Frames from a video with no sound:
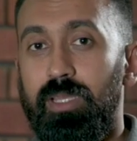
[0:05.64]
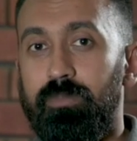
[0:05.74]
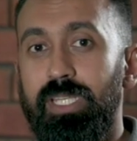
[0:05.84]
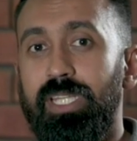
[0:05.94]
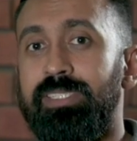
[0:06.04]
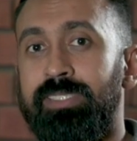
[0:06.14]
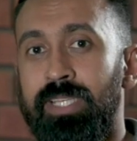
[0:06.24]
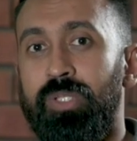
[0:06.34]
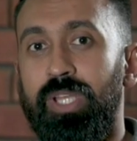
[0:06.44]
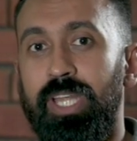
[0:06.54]
Meetings
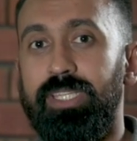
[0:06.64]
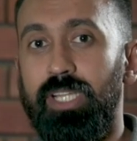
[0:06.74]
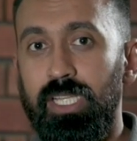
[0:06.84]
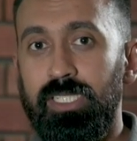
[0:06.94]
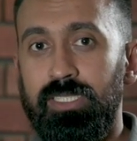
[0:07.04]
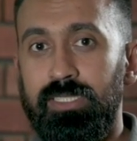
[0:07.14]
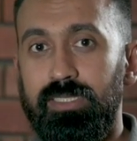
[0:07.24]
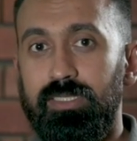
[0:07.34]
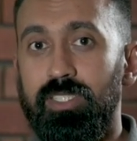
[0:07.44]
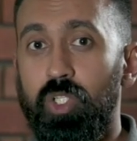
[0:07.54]
tend to get
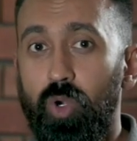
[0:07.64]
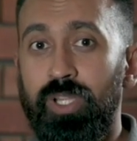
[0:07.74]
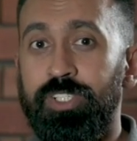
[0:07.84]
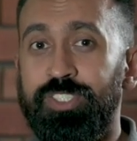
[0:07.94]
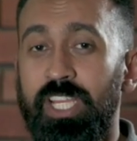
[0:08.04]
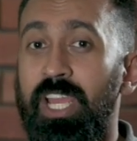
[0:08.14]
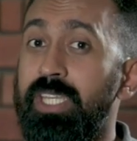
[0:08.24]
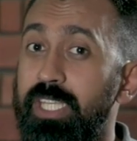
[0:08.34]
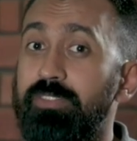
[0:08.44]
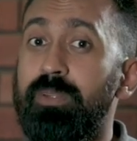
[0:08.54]
dull, low energy,
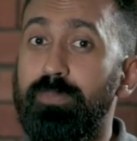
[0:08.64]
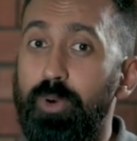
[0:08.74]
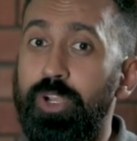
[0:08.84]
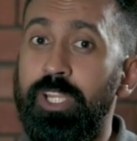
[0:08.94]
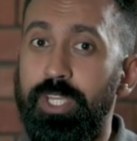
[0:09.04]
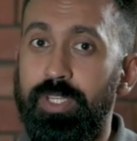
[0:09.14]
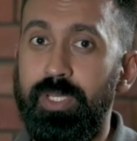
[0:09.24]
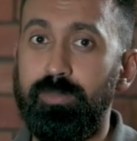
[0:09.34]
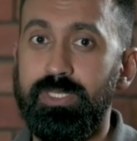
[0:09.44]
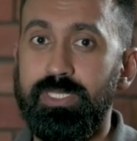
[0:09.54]
and even boring at
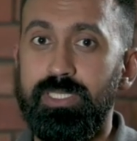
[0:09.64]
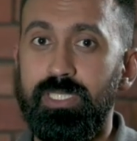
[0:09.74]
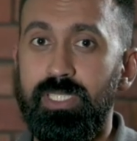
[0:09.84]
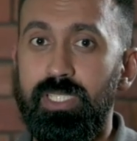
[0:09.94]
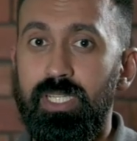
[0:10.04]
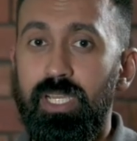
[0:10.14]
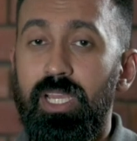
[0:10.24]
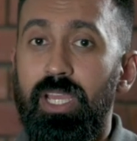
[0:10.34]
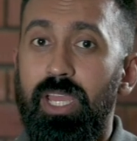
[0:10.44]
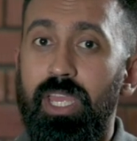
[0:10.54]
times.
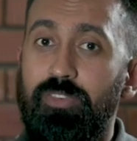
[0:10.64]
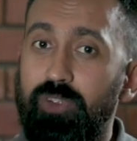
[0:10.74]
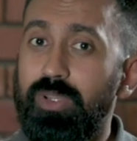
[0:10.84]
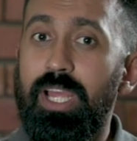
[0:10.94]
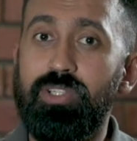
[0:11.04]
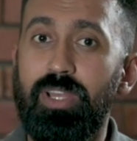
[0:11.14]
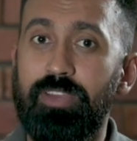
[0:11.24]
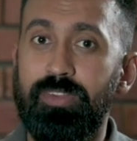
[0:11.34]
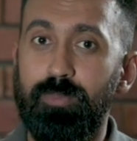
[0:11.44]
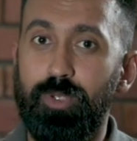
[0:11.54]
If you'd like to
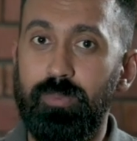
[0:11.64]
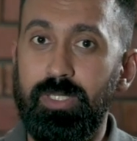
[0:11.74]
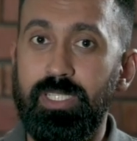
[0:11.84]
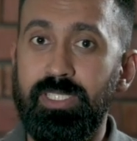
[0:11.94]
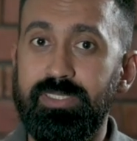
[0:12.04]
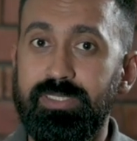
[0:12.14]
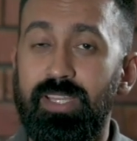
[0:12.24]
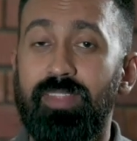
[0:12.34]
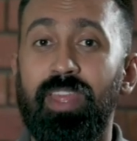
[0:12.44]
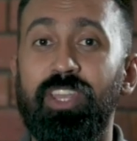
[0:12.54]
liven up your meetings,
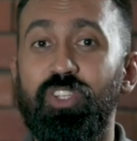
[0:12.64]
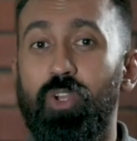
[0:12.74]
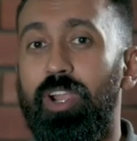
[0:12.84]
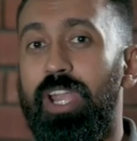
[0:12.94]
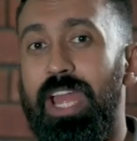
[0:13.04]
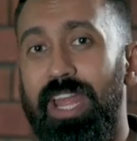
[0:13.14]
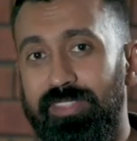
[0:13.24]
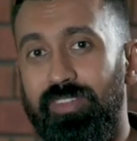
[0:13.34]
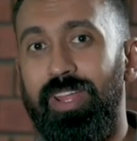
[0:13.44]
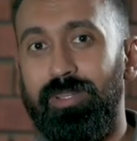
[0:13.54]
then you're at
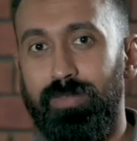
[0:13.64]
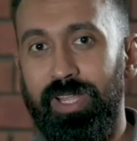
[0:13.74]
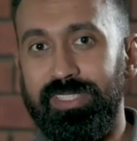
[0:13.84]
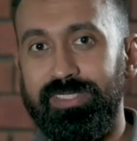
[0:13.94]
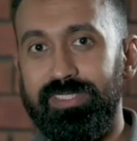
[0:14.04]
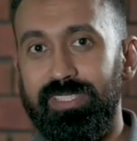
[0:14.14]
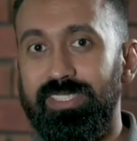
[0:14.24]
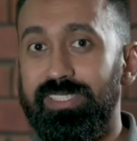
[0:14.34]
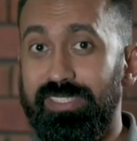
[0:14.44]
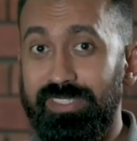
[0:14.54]
the right place.
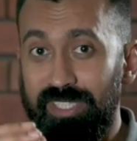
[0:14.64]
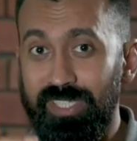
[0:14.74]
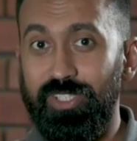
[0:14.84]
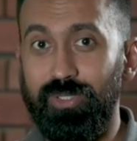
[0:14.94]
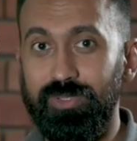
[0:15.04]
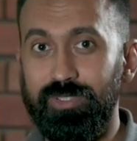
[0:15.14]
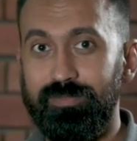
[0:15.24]
Stay tuned.